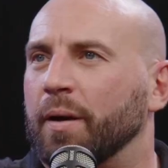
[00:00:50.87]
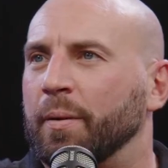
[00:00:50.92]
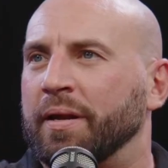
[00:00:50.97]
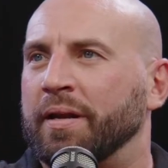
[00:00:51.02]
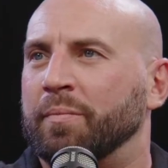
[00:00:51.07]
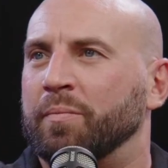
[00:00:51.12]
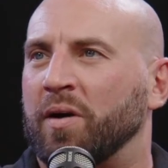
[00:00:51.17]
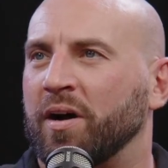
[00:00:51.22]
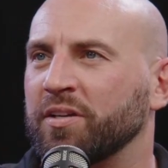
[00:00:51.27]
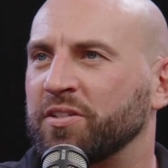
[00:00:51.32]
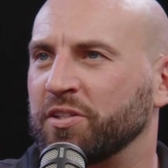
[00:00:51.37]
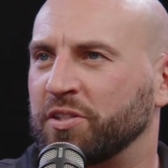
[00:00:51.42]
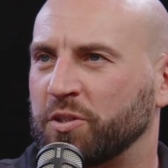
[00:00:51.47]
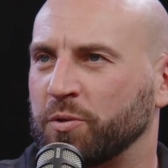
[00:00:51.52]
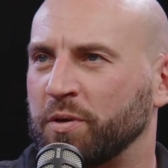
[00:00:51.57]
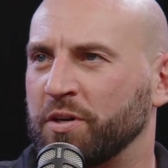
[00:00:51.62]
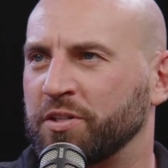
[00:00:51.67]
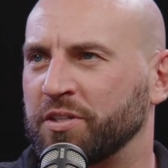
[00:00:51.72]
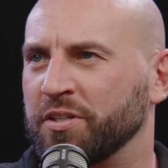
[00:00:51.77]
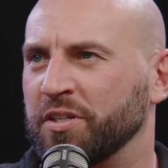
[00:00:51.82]
I mean, in my
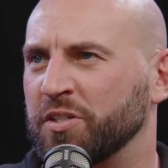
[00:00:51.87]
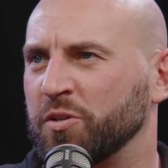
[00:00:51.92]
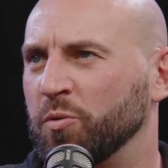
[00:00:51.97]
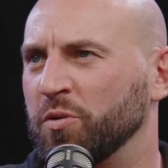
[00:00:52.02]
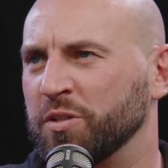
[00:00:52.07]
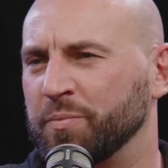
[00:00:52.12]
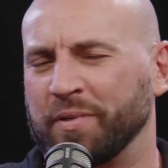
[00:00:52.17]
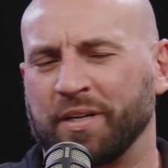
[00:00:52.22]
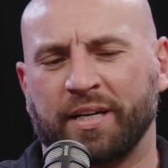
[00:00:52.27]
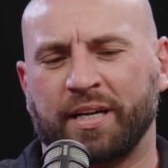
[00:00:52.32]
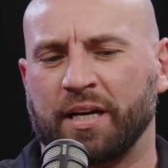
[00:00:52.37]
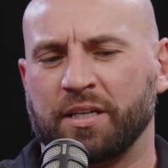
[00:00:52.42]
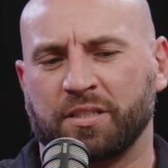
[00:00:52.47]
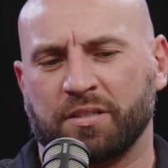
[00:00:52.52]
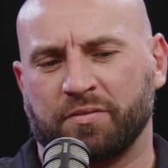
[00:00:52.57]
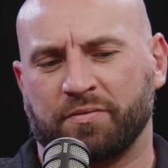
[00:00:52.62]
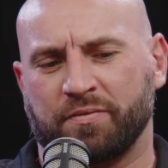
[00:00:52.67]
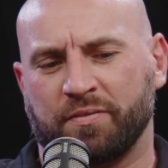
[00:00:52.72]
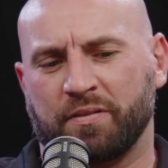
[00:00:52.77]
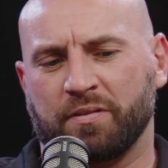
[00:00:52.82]
situation, it's always been a
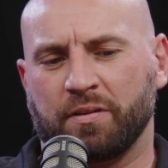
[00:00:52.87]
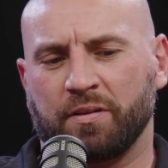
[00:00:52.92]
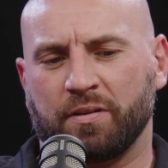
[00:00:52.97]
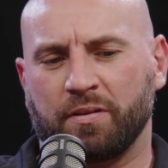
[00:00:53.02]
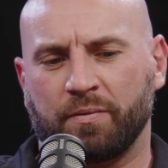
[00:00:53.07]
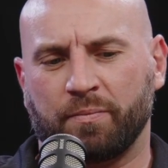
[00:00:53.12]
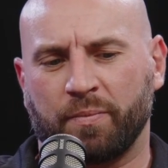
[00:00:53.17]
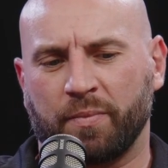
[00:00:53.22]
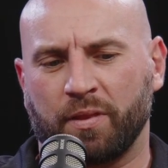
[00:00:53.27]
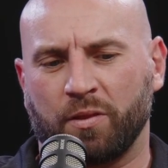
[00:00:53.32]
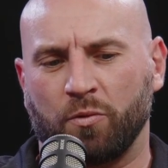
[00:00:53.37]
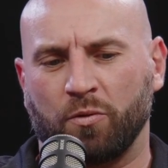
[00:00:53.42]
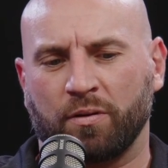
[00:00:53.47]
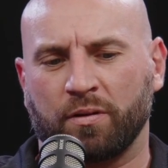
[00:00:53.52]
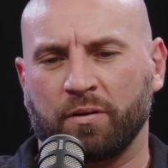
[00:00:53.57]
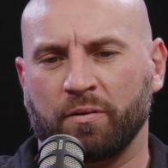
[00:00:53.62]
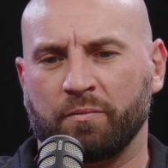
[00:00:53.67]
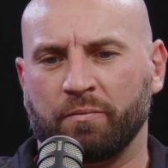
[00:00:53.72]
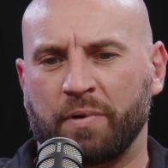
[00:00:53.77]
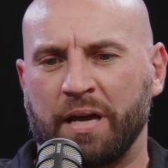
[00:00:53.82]
case of,
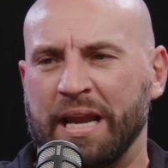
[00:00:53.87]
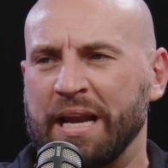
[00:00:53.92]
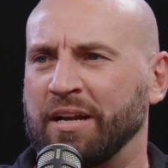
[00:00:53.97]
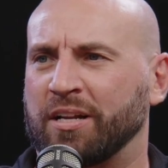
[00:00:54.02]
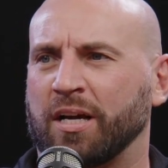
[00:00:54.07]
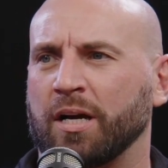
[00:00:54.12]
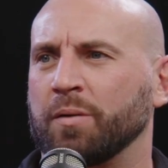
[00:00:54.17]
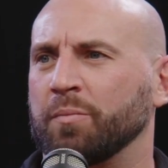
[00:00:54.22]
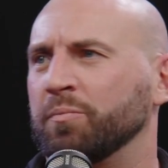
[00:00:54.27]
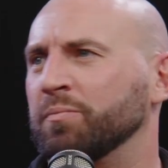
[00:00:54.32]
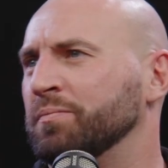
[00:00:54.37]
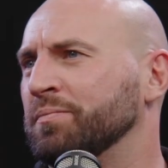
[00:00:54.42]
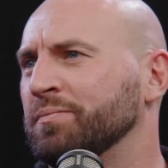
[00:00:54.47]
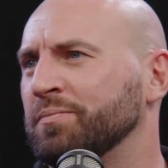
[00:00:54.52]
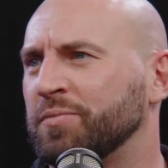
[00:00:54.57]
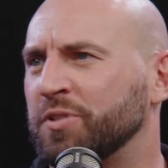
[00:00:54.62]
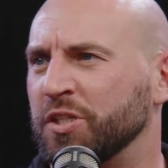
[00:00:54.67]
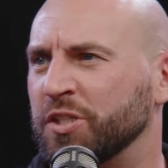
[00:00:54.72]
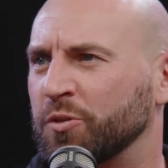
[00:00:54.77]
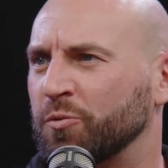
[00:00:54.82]
look, anytime
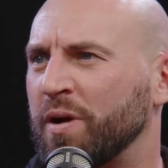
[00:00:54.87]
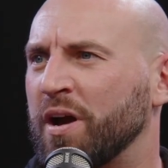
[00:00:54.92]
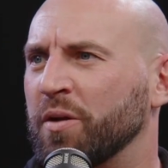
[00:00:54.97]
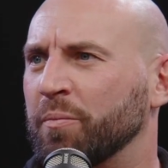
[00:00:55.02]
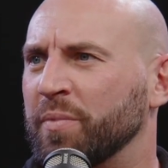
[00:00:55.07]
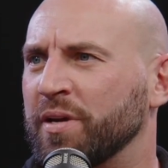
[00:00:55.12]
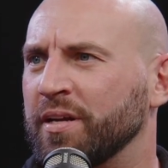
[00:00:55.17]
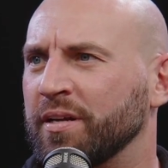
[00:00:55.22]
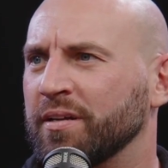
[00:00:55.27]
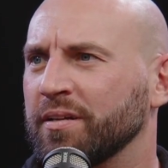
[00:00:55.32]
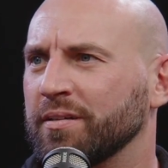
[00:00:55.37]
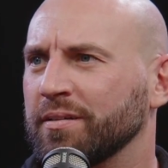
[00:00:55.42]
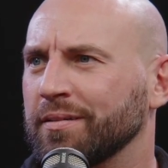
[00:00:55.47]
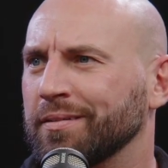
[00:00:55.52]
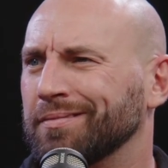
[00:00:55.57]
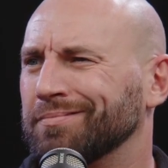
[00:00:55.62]
she's around me,